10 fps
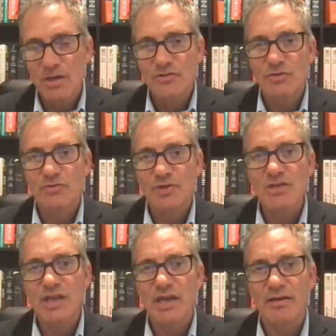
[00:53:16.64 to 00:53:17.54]
So,
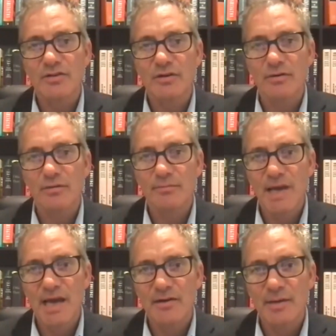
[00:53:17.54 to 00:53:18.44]
does character
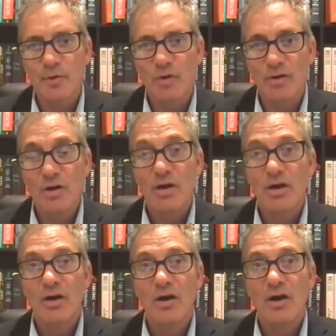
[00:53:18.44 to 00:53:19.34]
matter anymore?
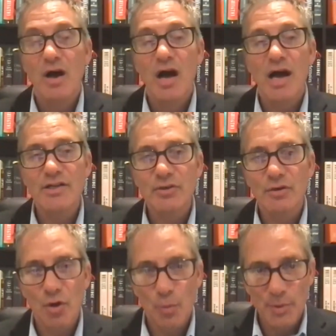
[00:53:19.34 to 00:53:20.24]
I
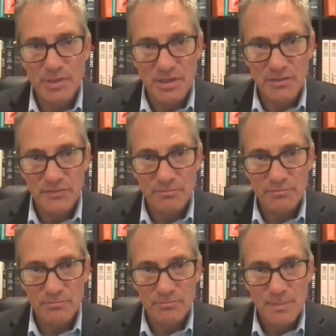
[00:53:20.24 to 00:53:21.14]
sure hope it does
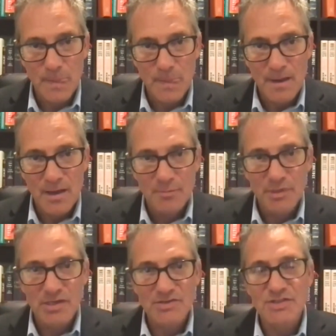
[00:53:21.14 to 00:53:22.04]

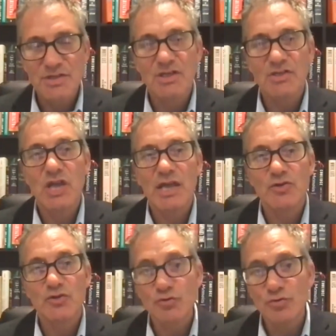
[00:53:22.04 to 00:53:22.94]
because it's going to
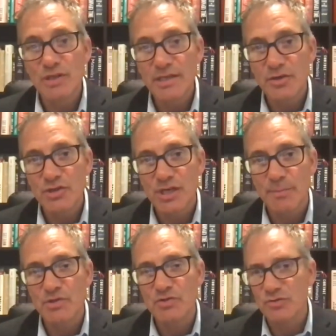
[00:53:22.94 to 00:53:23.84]
take true
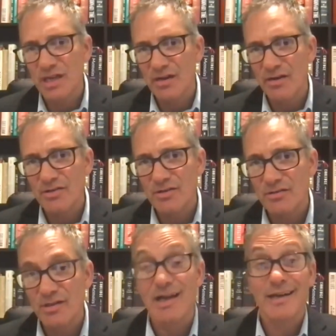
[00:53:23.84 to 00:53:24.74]
leadership and true character,
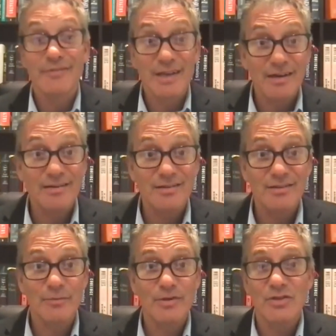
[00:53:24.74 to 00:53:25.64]
the kind of character
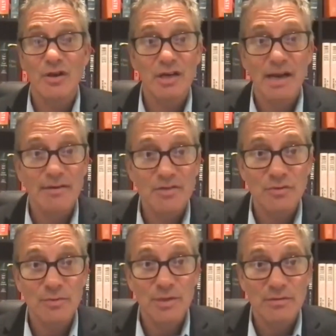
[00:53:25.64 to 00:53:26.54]
that we saw in Harry
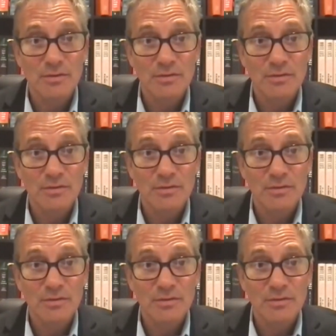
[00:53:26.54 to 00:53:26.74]
Truman.